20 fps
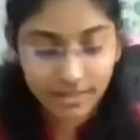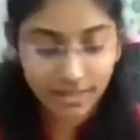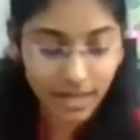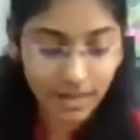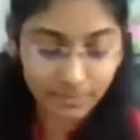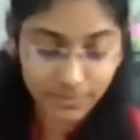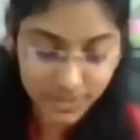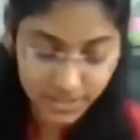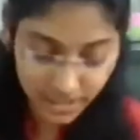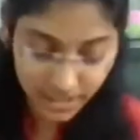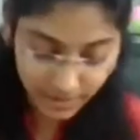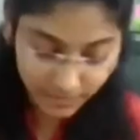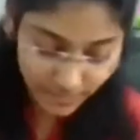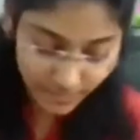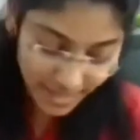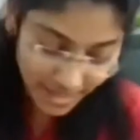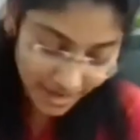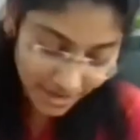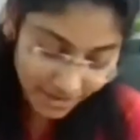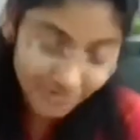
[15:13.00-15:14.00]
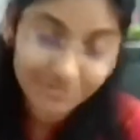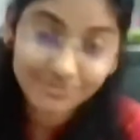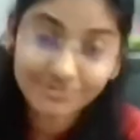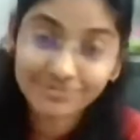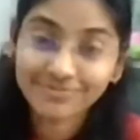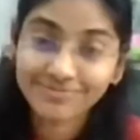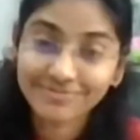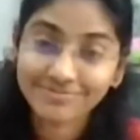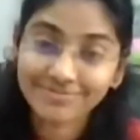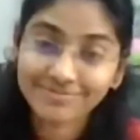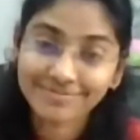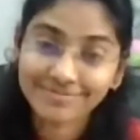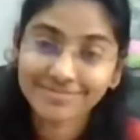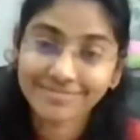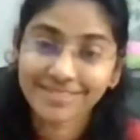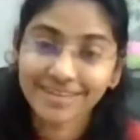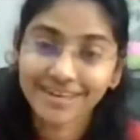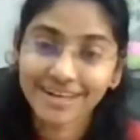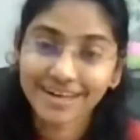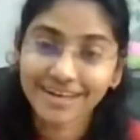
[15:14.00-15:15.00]
Observe now.
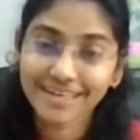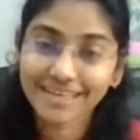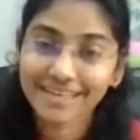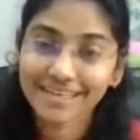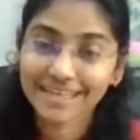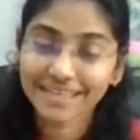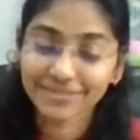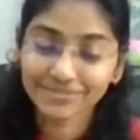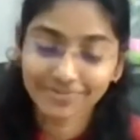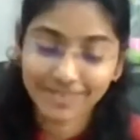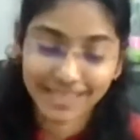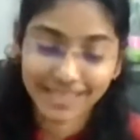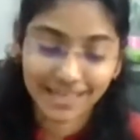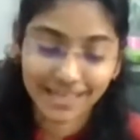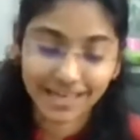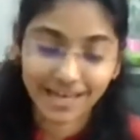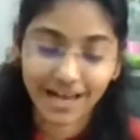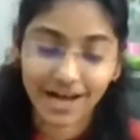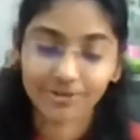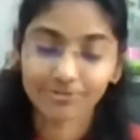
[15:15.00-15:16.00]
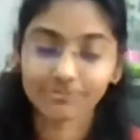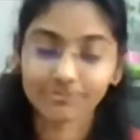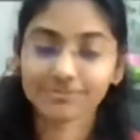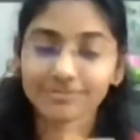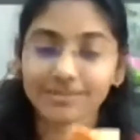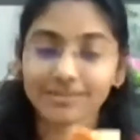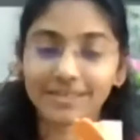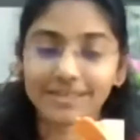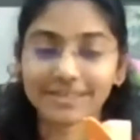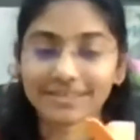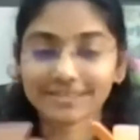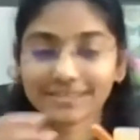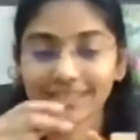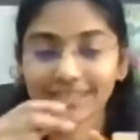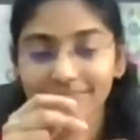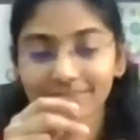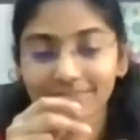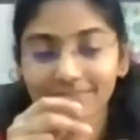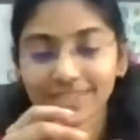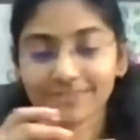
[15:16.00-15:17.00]
A kid will love,
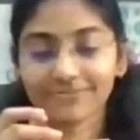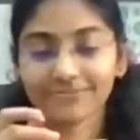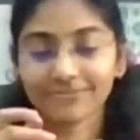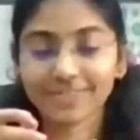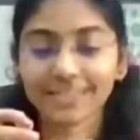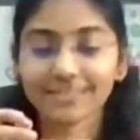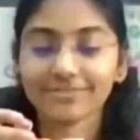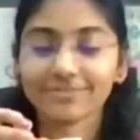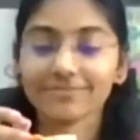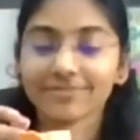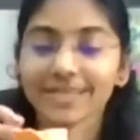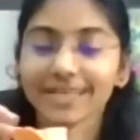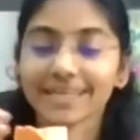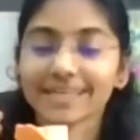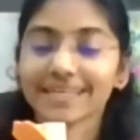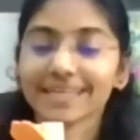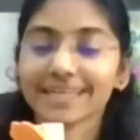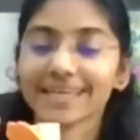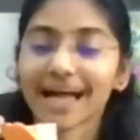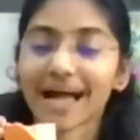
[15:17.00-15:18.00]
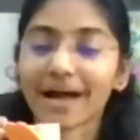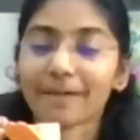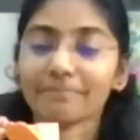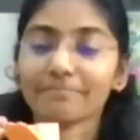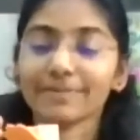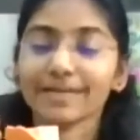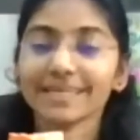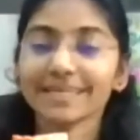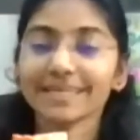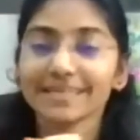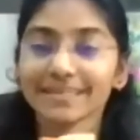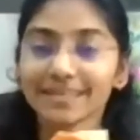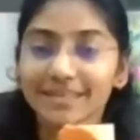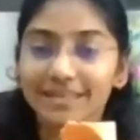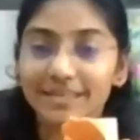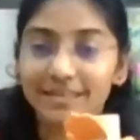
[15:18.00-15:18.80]
they will feel very happy.